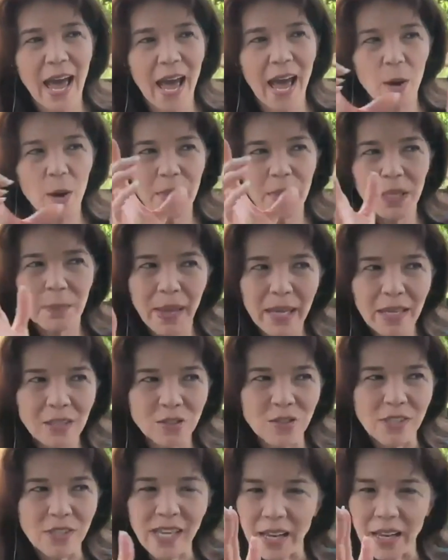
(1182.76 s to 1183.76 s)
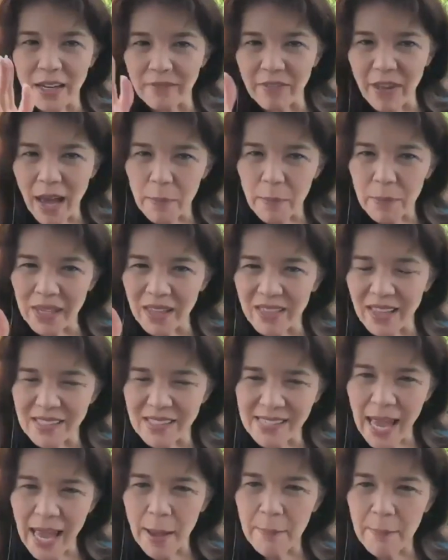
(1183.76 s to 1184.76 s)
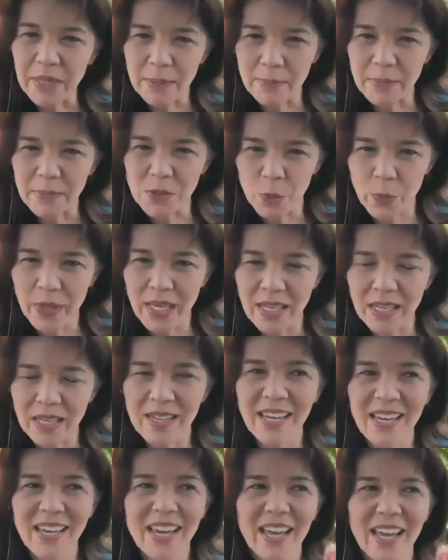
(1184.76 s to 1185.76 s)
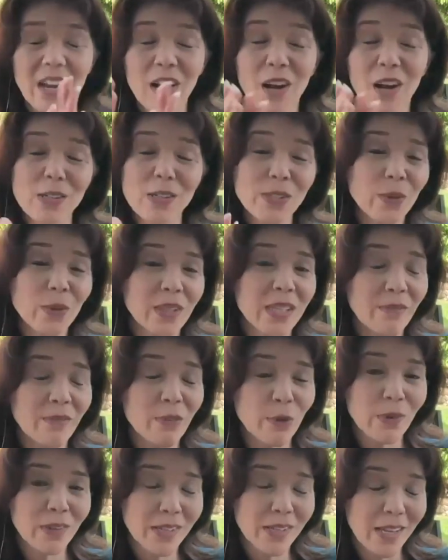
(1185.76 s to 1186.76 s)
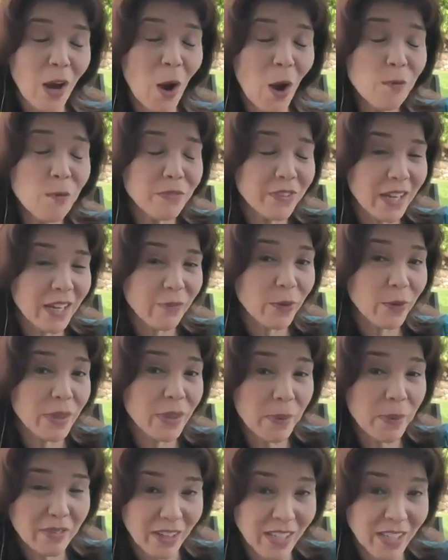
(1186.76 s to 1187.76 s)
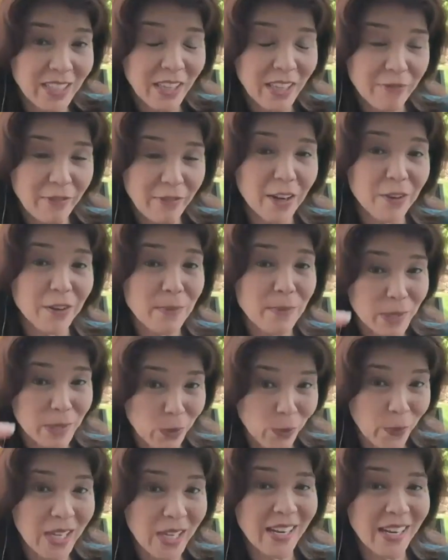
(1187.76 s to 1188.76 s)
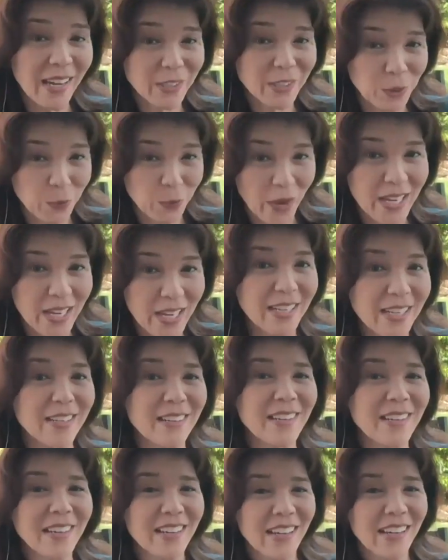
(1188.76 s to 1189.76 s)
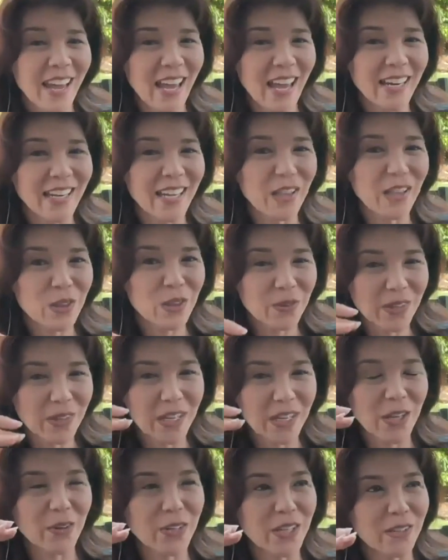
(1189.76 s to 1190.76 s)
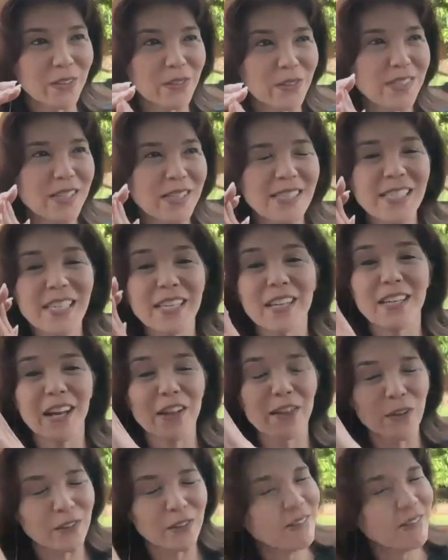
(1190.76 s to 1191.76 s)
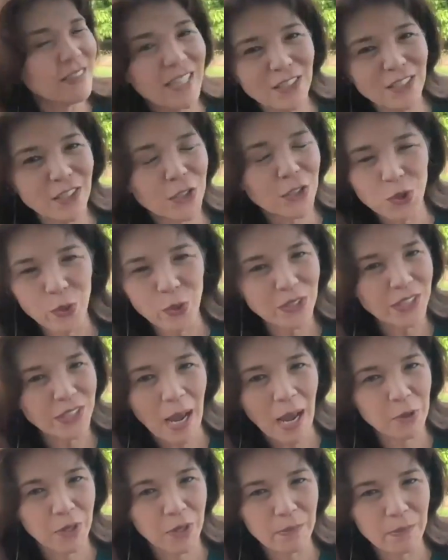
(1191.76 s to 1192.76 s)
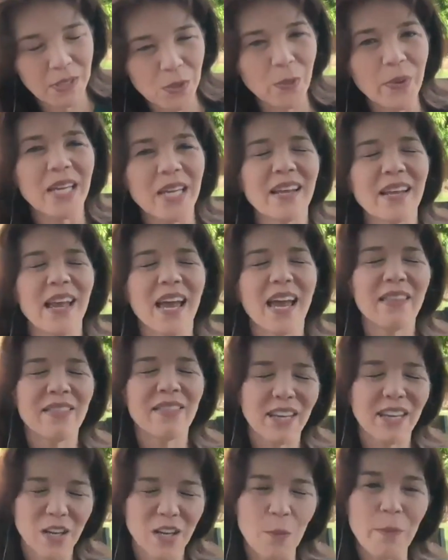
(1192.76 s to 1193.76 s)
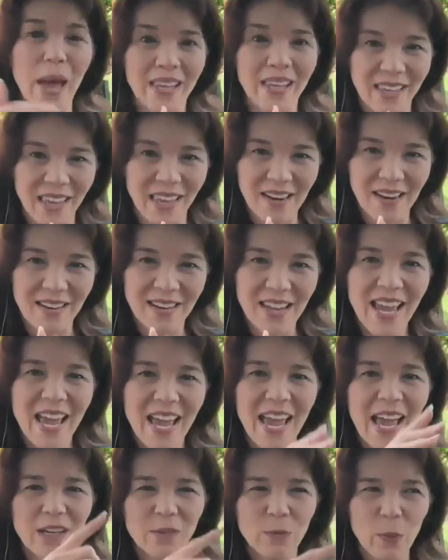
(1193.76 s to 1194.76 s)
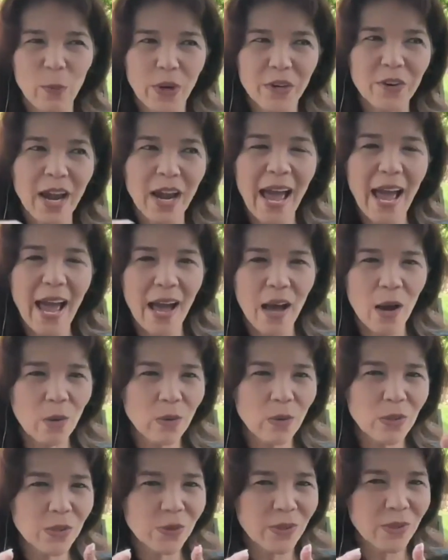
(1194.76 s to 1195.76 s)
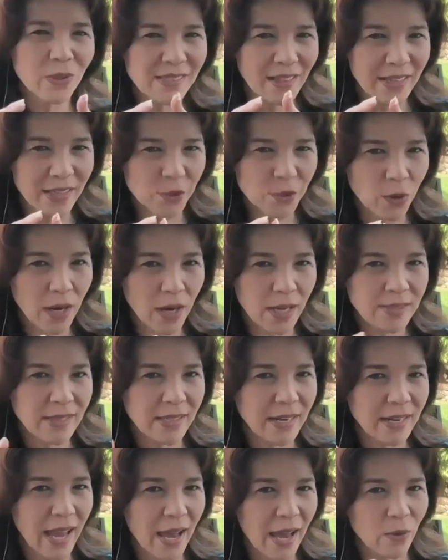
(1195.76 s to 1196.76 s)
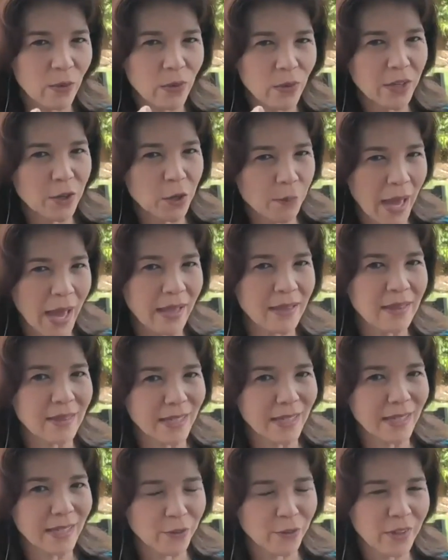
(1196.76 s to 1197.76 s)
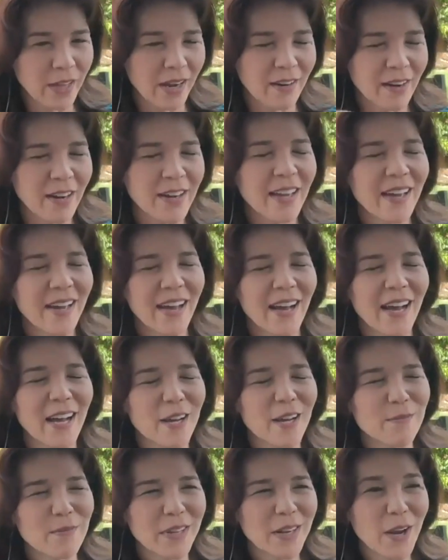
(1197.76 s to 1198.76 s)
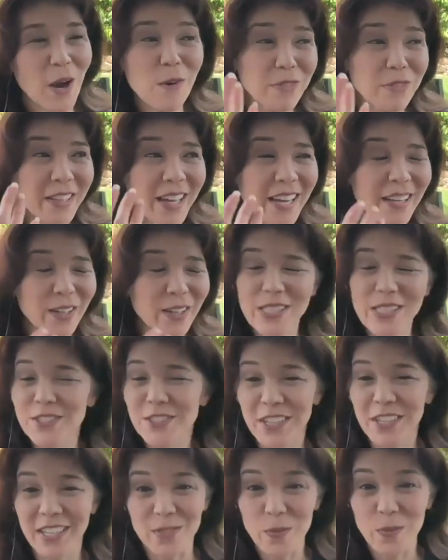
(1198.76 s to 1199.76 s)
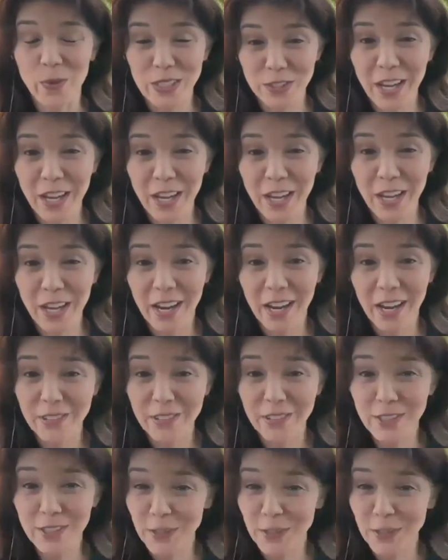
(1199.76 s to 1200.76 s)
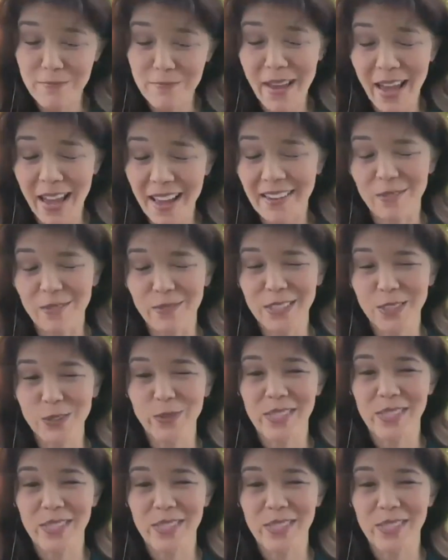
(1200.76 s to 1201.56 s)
How many pages, kind of how many things happen in between, that also leave you hopefully with a bit of a cliffhanger in between as you're waiting, and and you see another, just a short chapter in between, and then go back again and wonder, how do these lines cross and how did her path lead her there? And hopefully questioning which characters are good and bad and which